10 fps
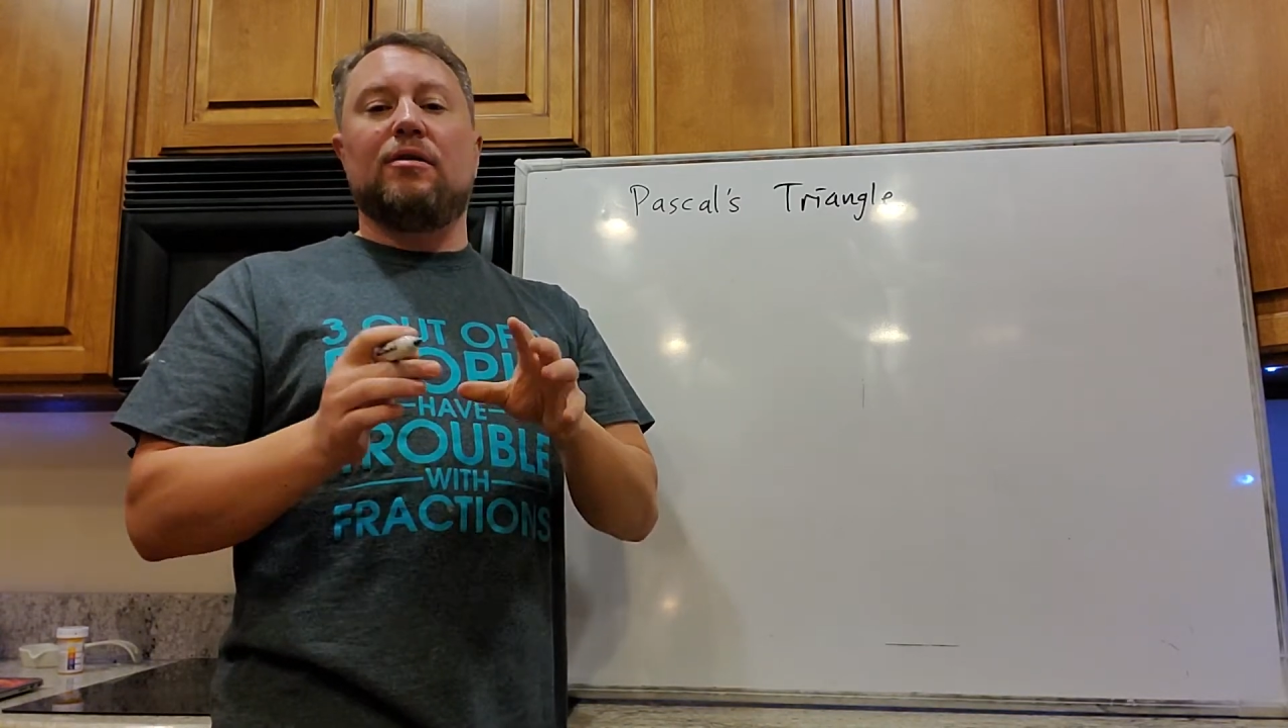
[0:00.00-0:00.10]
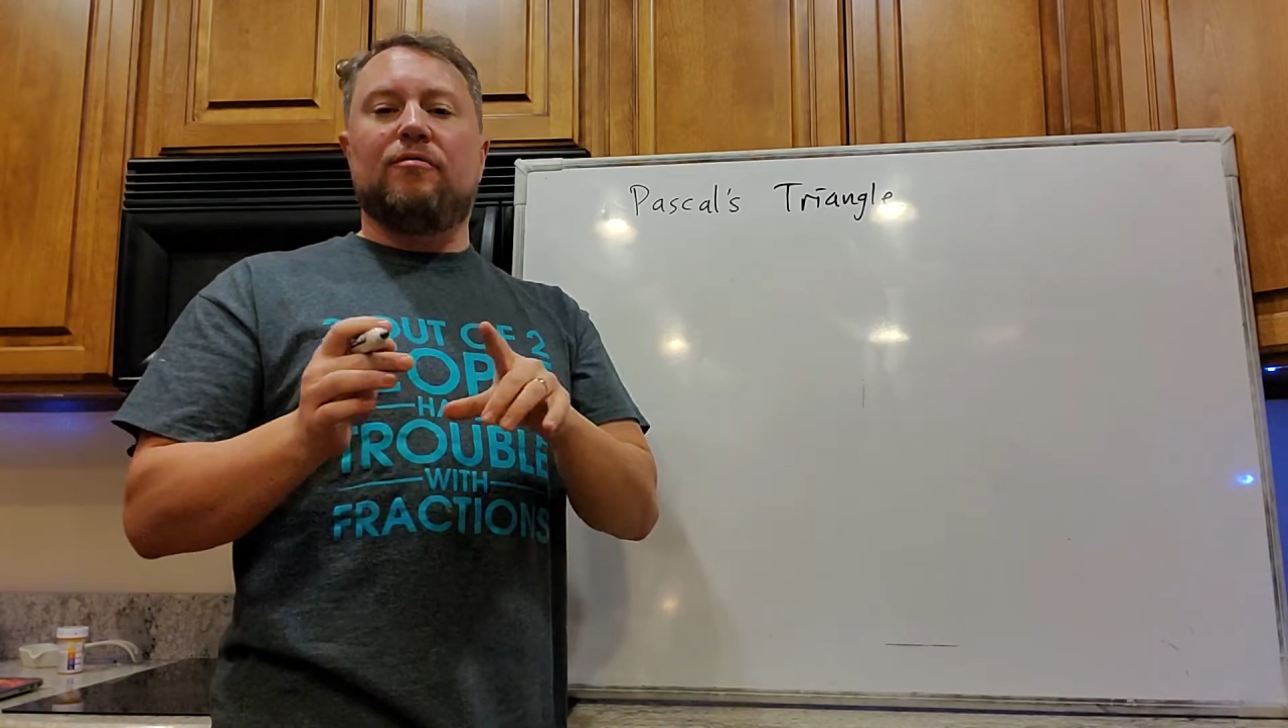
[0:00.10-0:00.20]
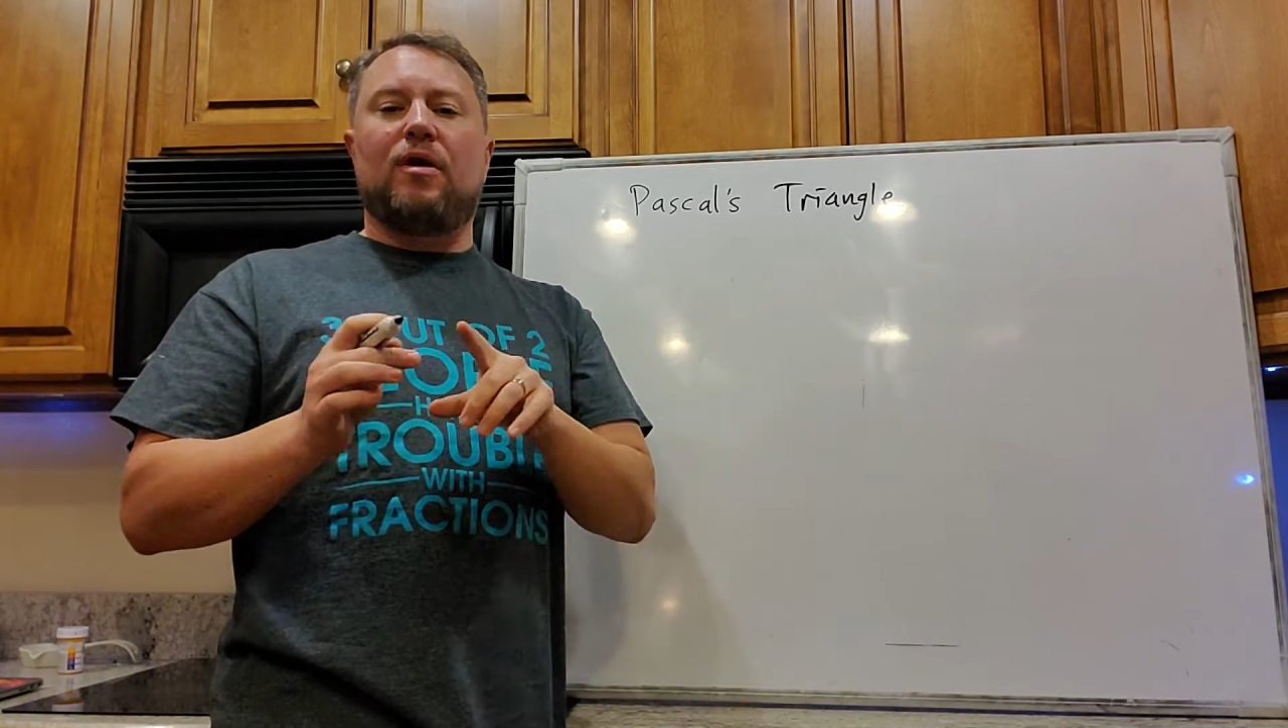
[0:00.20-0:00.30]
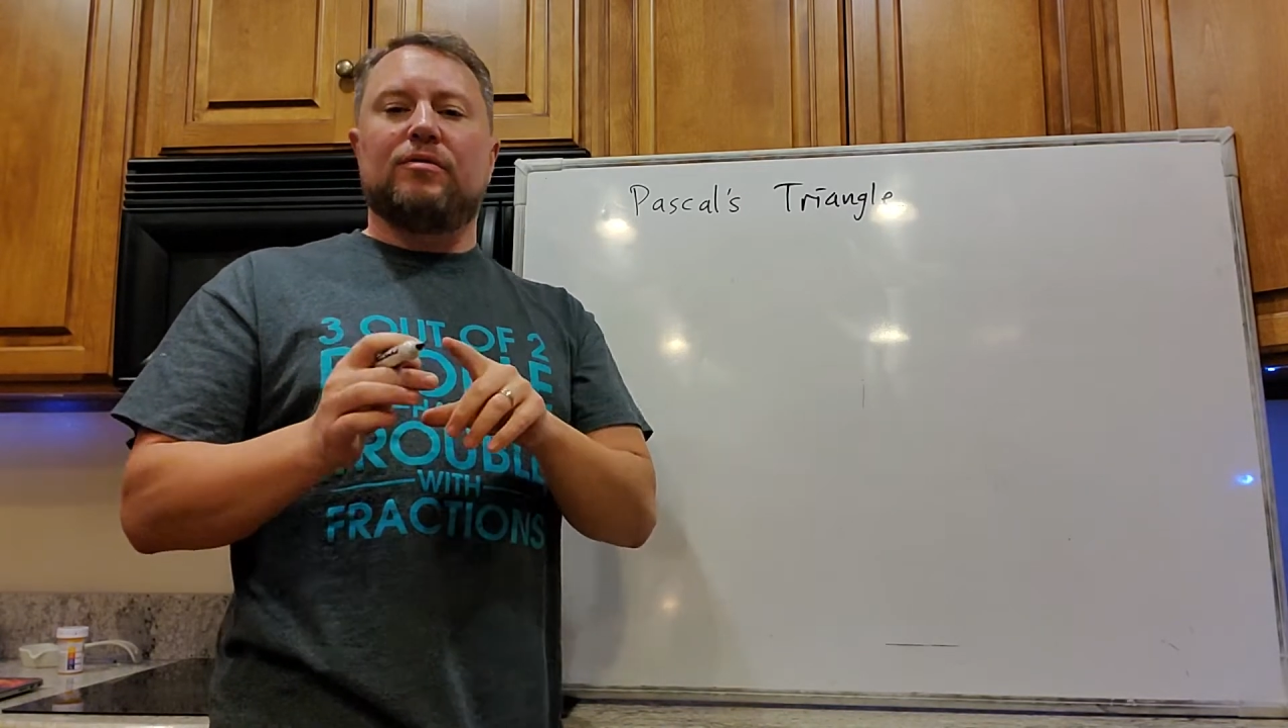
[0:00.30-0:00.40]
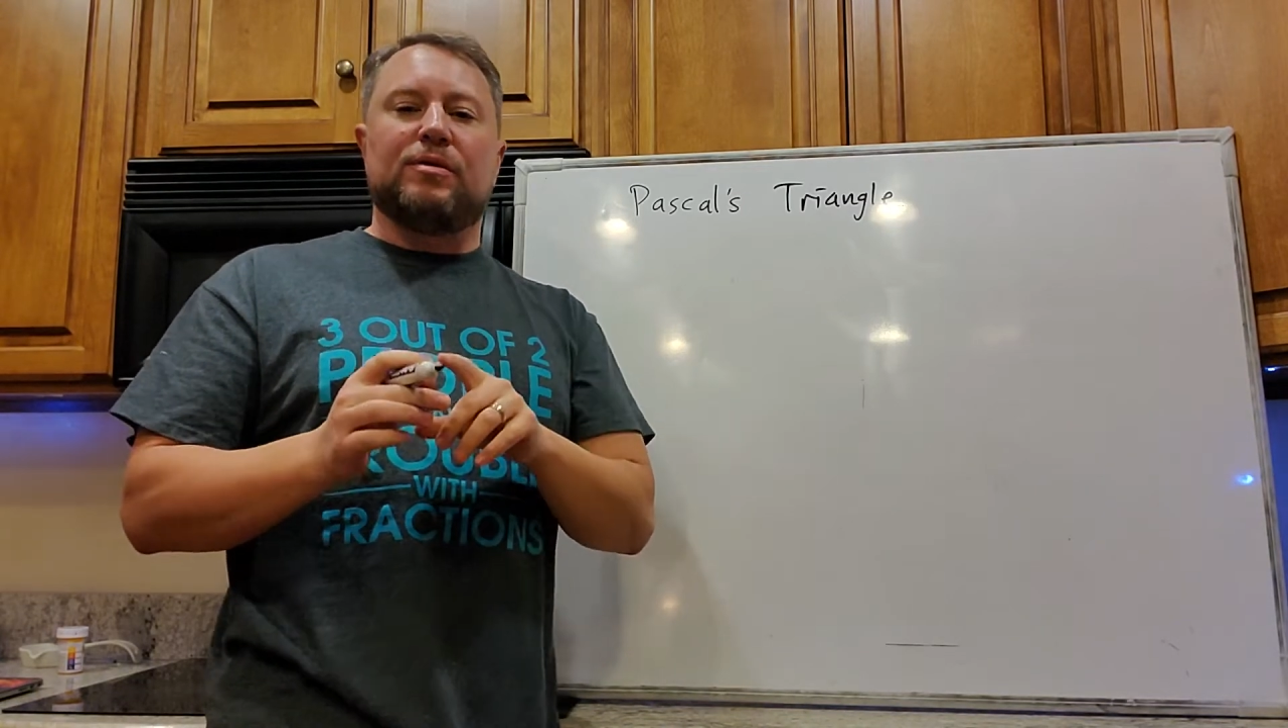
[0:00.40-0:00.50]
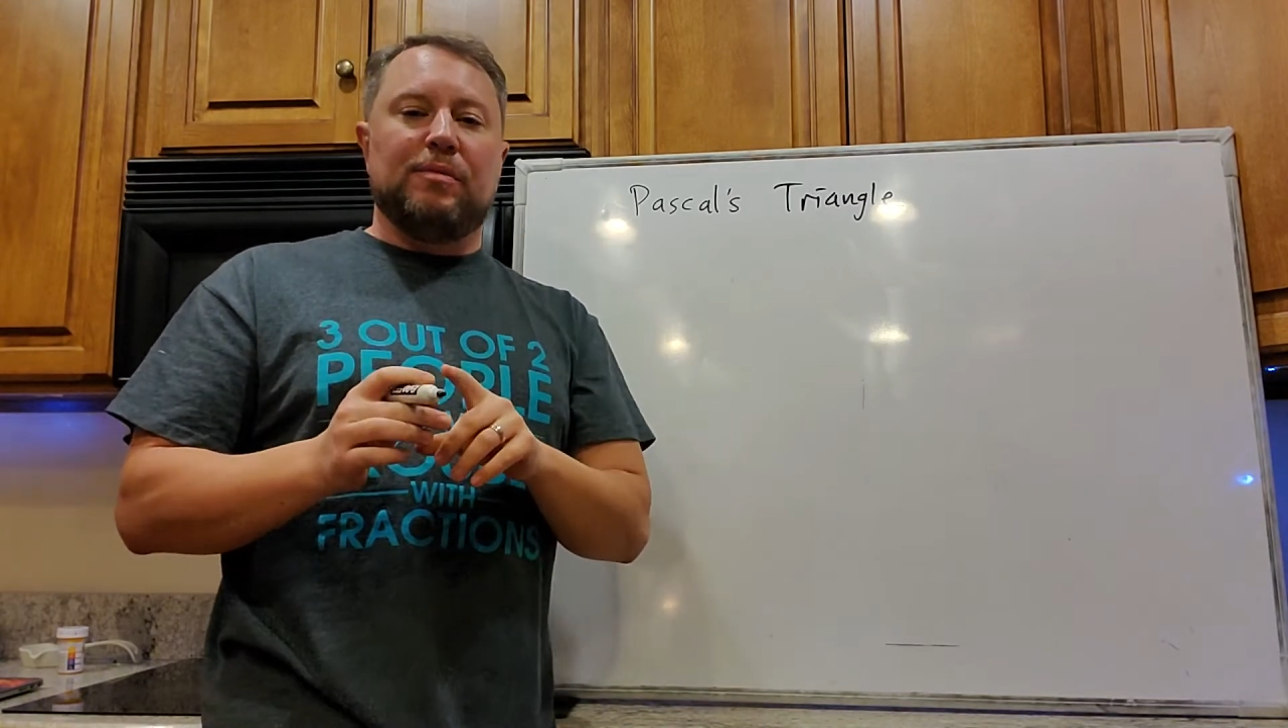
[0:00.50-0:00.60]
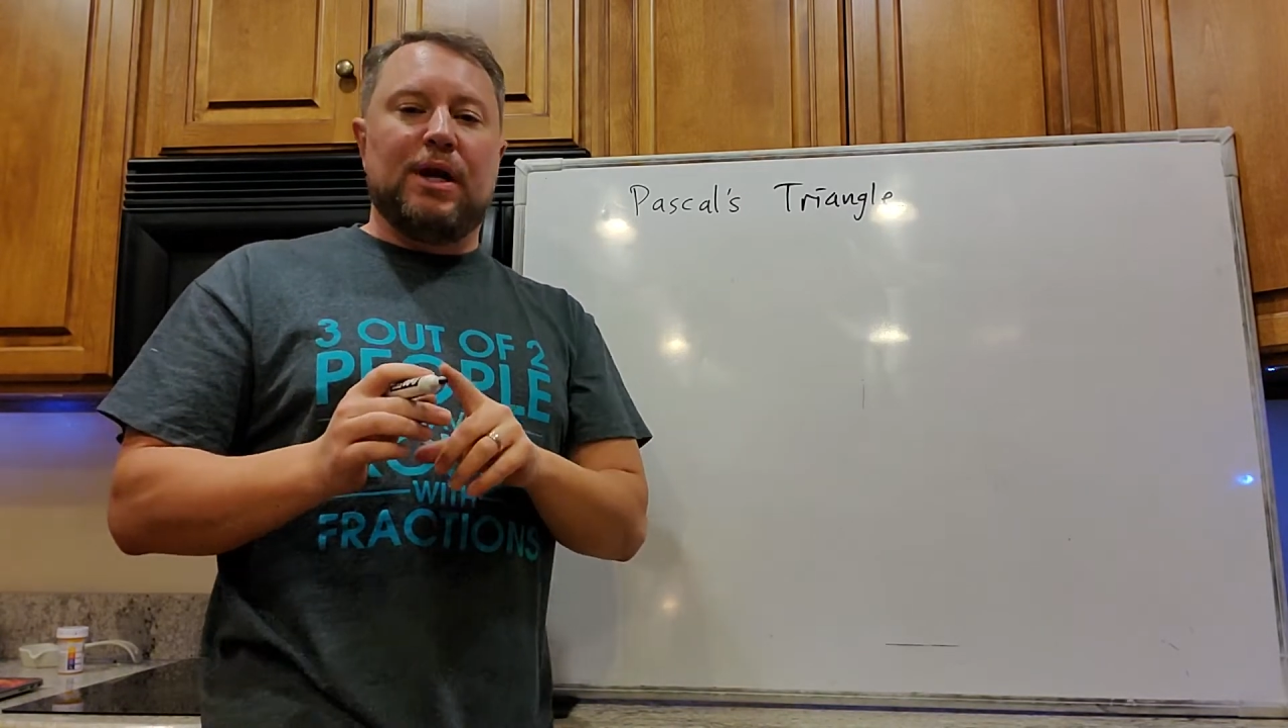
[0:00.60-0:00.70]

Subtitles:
to involve some